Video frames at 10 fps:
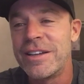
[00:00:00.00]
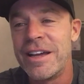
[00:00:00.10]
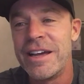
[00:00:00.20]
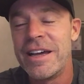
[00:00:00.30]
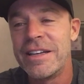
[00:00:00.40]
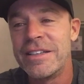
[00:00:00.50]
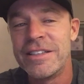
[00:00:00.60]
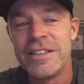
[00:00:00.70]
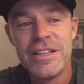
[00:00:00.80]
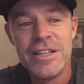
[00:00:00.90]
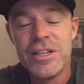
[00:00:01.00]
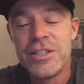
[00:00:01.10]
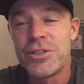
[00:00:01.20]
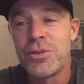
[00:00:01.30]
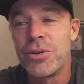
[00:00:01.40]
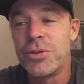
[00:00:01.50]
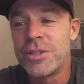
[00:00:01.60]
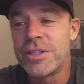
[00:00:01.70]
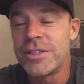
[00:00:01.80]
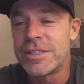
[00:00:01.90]
And so
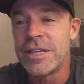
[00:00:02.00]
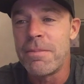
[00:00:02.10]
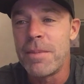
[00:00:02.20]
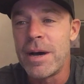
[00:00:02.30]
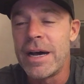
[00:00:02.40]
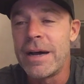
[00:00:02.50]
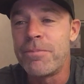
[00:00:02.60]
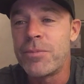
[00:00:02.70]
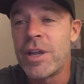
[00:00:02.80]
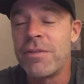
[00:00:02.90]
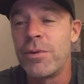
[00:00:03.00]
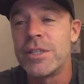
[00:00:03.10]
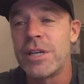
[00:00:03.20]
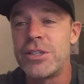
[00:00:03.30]
those are some tough ones.